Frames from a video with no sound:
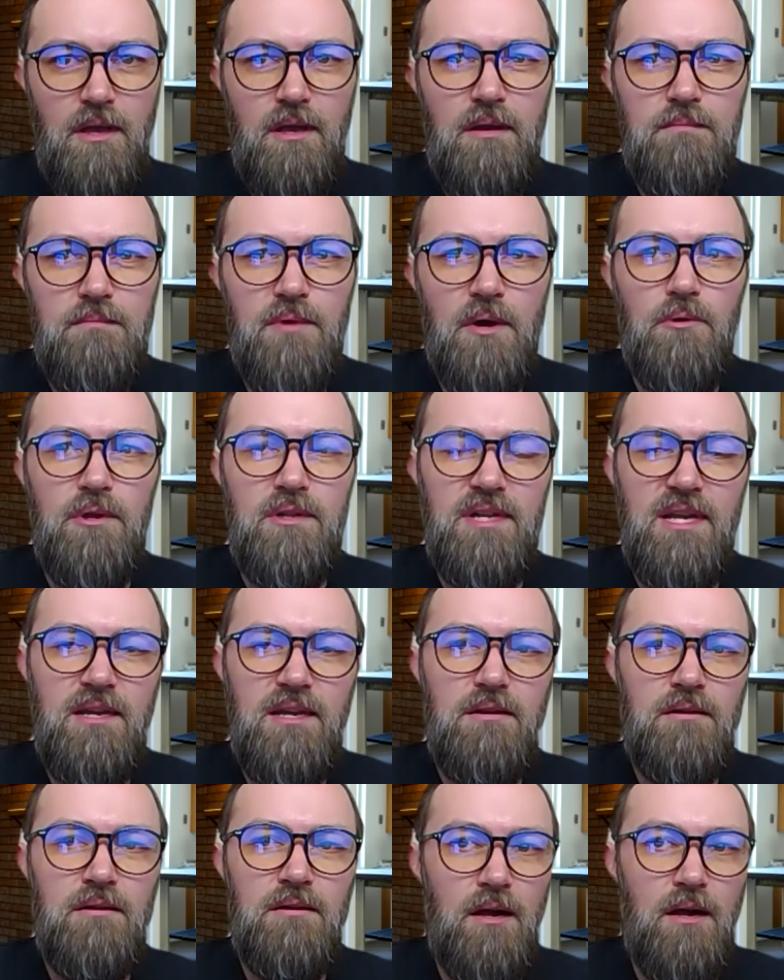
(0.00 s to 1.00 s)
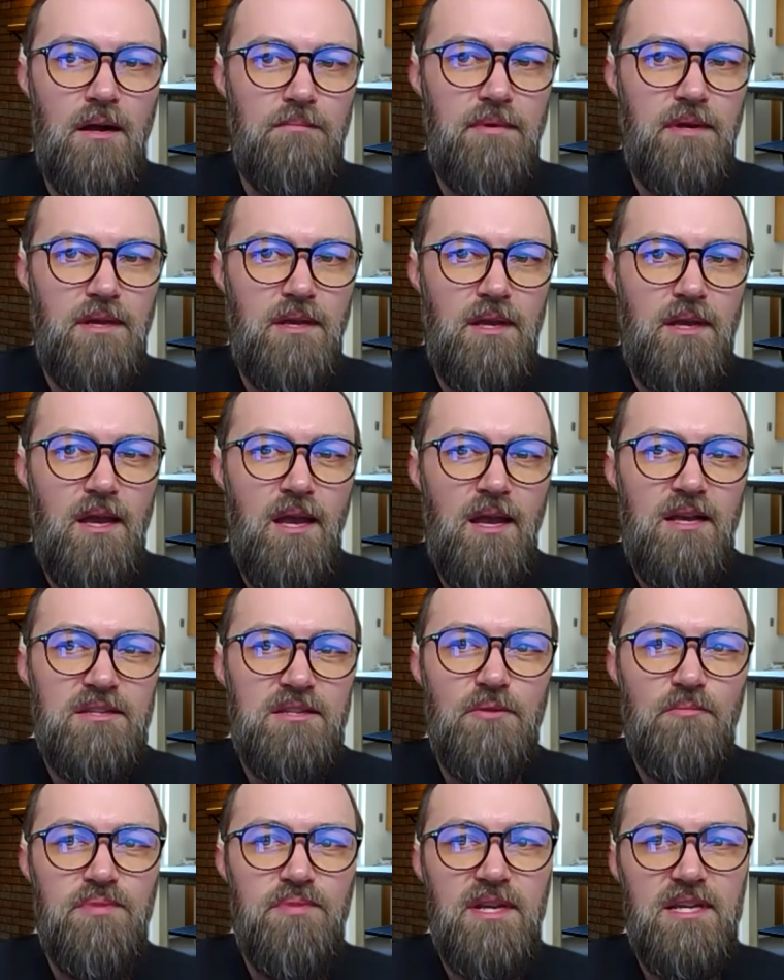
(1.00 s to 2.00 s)
But we'll need your help.
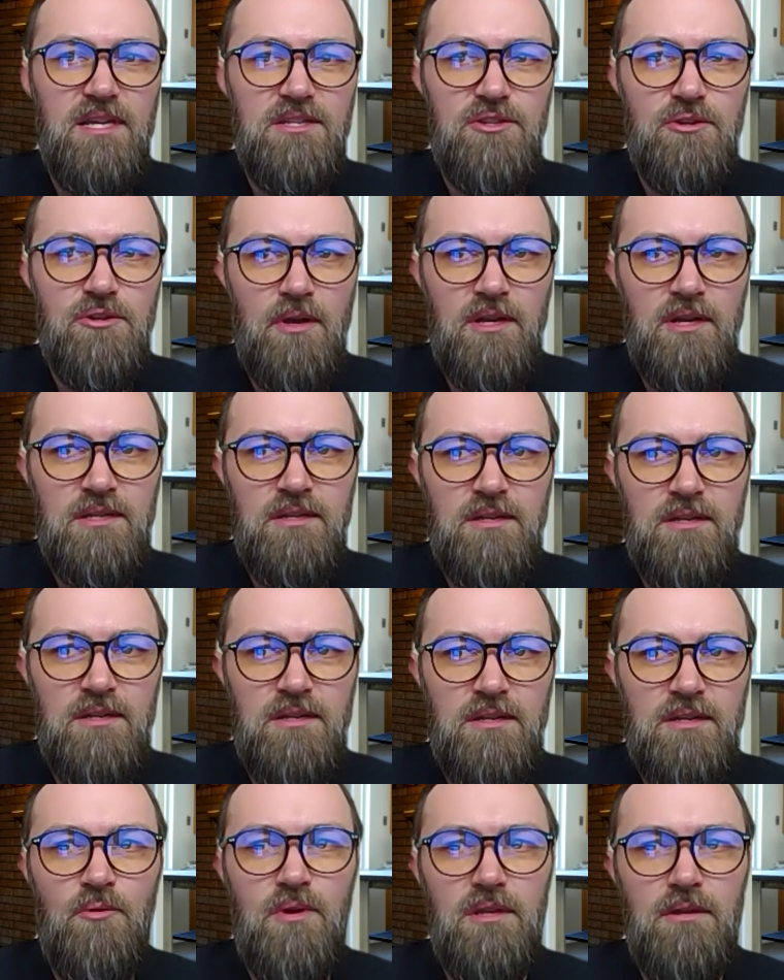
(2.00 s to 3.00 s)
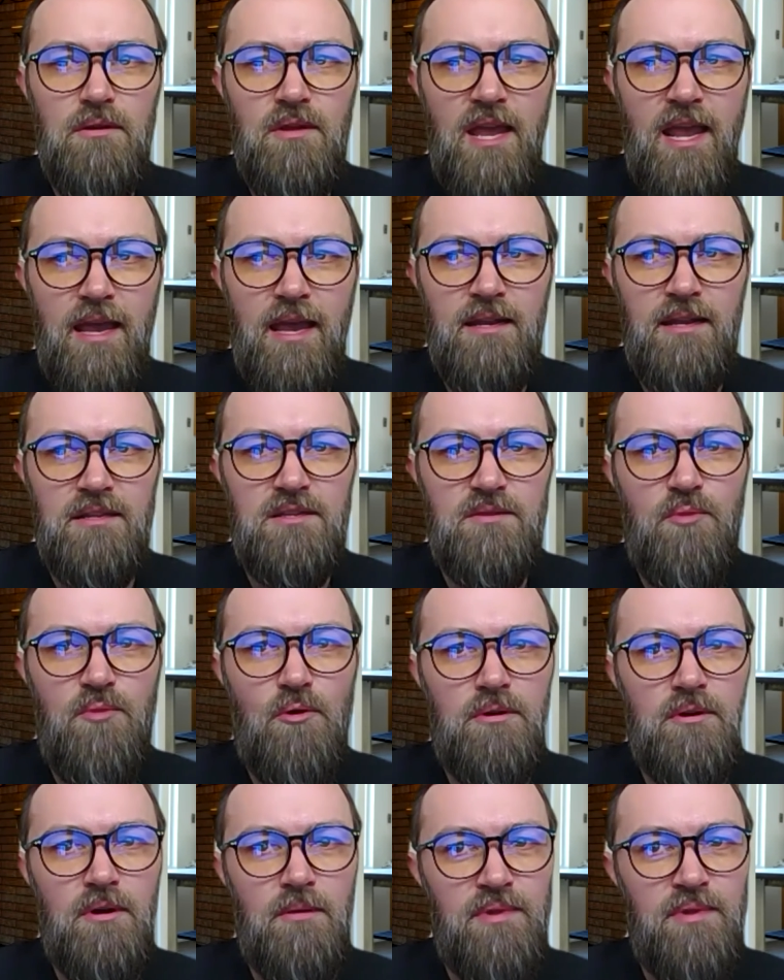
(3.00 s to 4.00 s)
So please join us to do what you can and
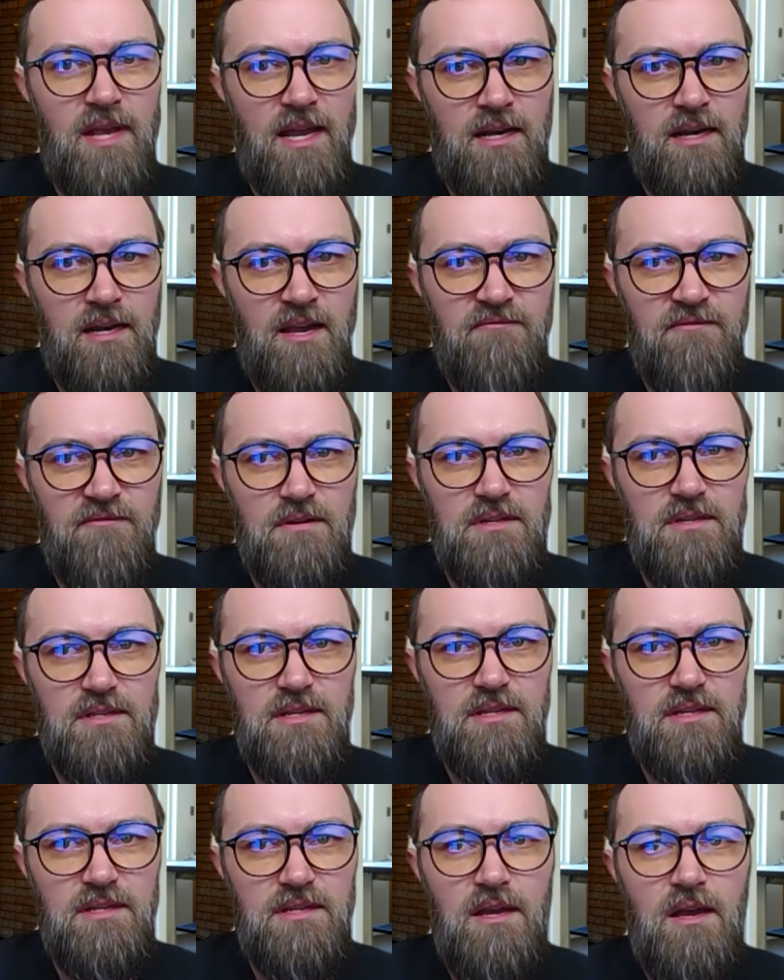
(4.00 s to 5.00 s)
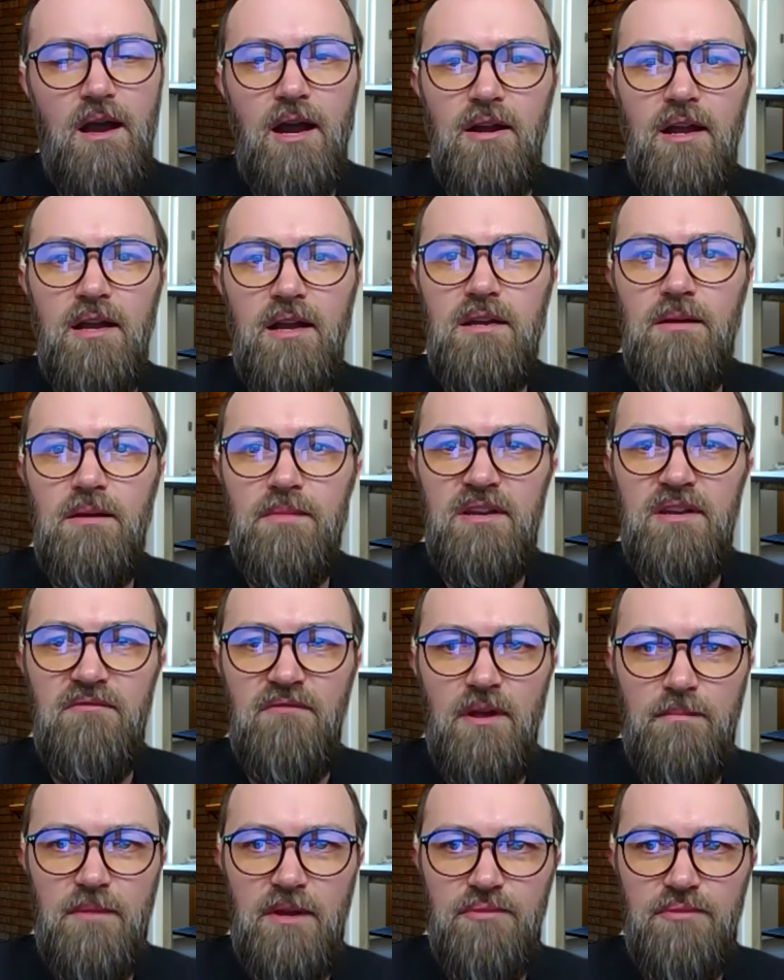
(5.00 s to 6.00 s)
support our planning efforts, our economic
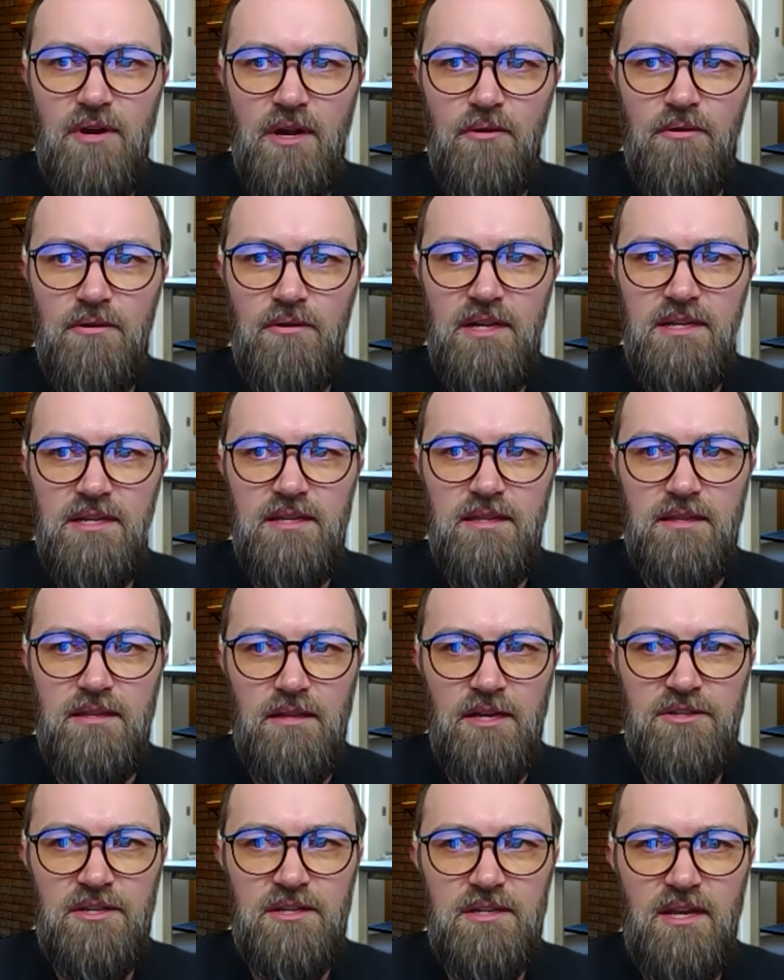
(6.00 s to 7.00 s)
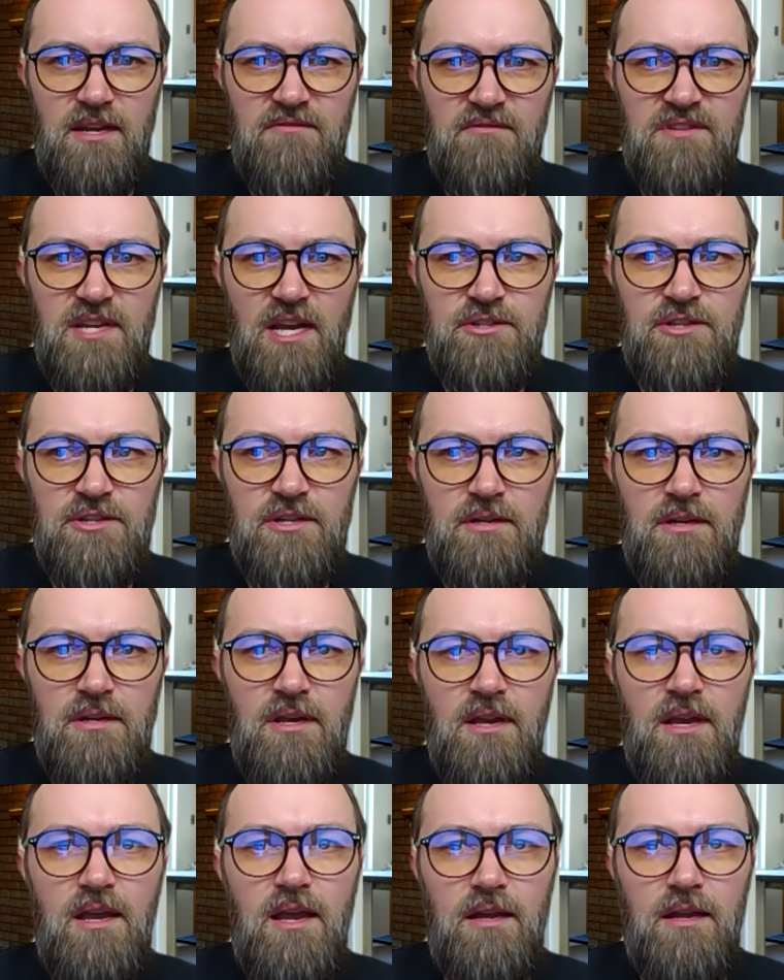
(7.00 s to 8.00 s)
development priorities in the legislative session,
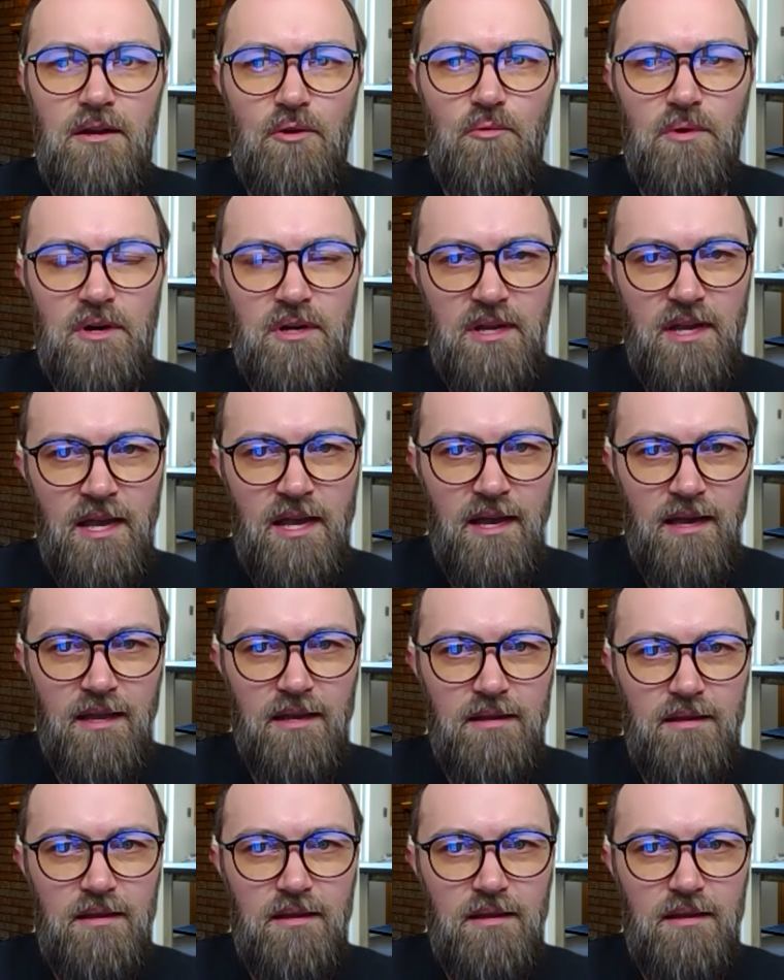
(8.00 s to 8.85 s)
and our work ahead.